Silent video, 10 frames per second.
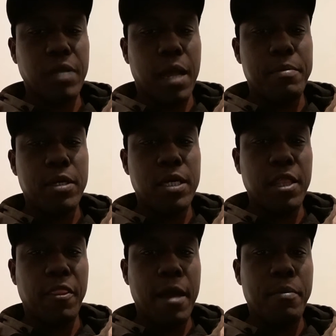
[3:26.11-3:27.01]
I'm gonna
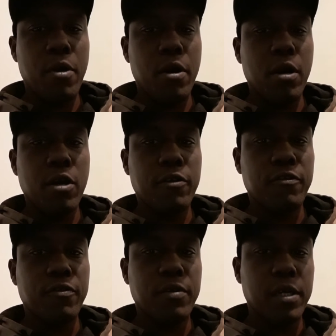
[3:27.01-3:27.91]
cut that part
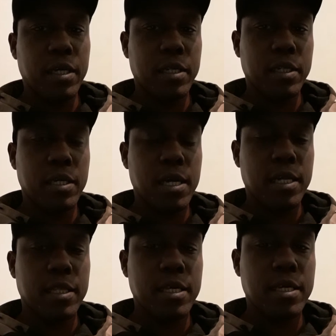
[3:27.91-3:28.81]
off, and
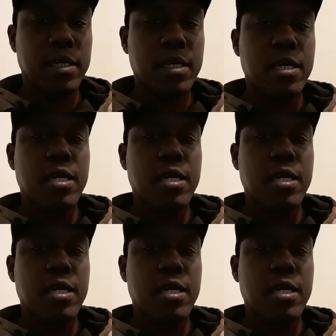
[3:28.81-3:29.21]
I think